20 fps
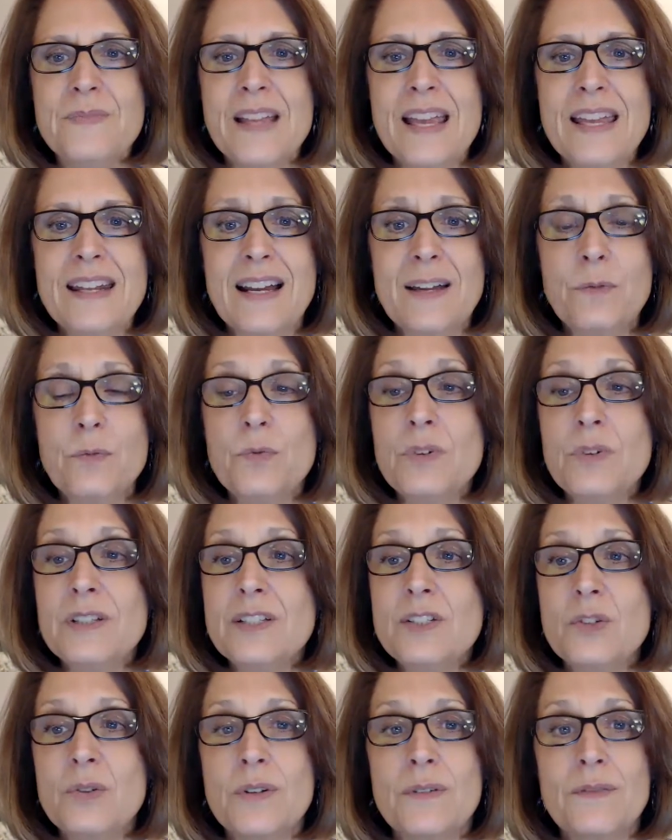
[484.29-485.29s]
And I
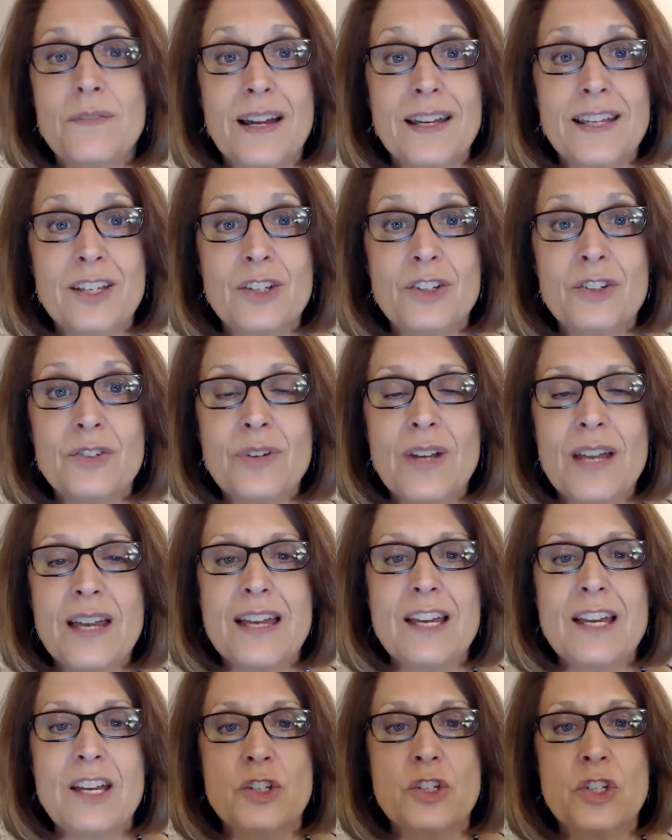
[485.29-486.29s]
really do invite you
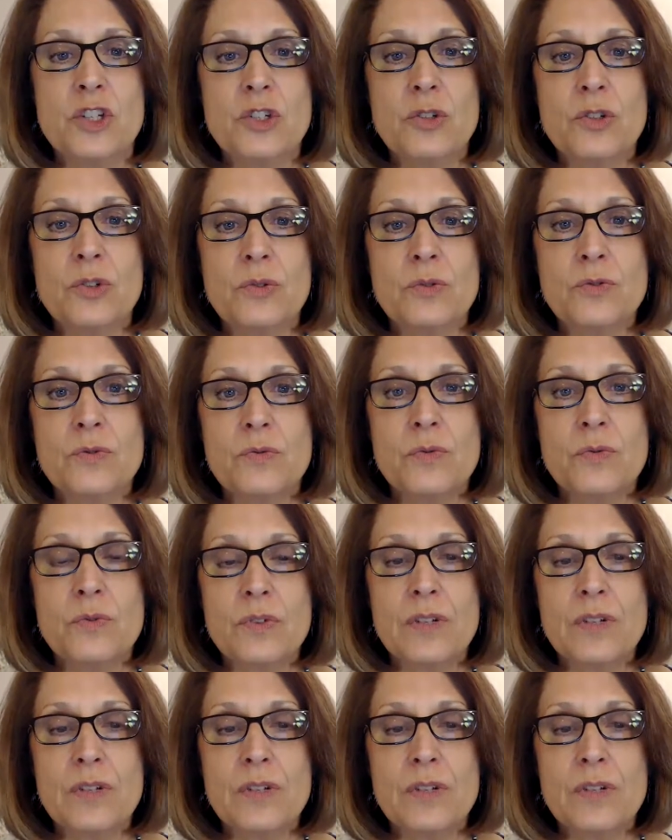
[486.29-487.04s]
to